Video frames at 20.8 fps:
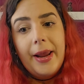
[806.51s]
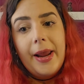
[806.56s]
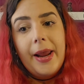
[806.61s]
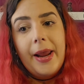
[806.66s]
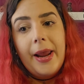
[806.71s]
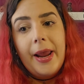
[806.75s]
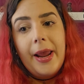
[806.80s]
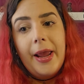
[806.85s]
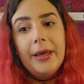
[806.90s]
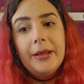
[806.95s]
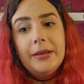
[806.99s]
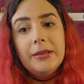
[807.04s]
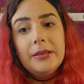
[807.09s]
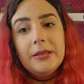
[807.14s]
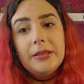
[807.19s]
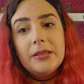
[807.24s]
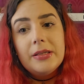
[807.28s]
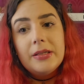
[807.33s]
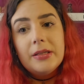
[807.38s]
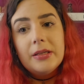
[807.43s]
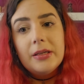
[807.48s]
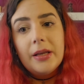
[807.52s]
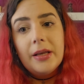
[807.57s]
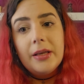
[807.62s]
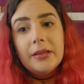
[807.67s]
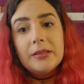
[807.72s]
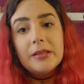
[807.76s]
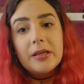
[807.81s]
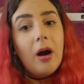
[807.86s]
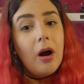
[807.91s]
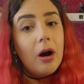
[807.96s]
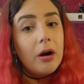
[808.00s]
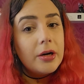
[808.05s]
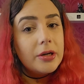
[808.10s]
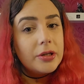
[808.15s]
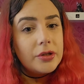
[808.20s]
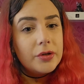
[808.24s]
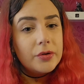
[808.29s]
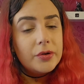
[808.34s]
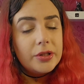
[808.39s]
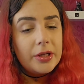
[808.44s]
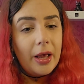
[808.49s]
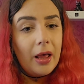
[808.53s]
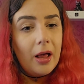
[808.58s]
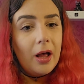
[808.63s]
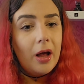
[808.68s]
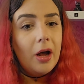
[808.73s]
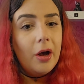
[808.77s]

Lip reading: and it's hard to tell